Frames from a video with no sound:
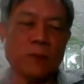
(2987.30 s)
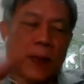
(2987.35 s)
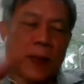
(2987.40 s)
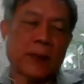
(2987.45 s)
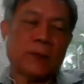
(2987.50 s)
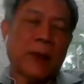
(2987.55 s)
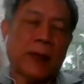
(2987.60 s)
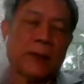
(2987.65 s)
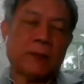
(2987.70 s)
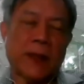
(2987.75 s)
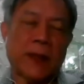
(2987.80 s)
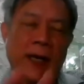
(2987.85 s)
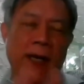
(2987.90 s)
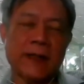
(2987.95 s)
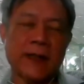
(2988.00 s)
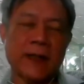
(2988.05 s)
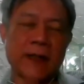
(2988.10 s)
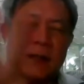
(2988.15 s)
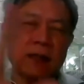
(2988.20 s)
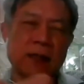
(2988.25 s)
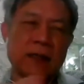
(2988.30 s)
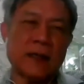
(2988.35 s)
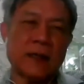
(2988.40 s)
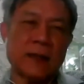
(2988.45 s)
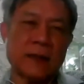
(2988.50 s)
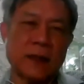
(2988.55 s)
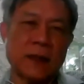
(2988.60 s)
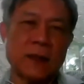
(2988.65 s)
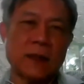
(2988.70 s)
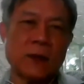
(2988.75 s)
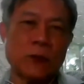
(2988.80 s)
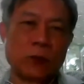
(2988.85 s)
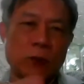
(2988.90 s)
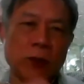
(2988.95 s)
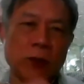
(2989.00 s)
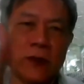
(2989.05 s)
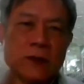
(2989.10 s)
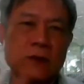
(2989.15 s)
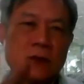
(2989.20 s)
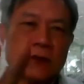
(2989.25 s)
But I think the
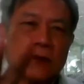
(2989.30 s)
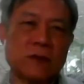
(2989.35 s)
real,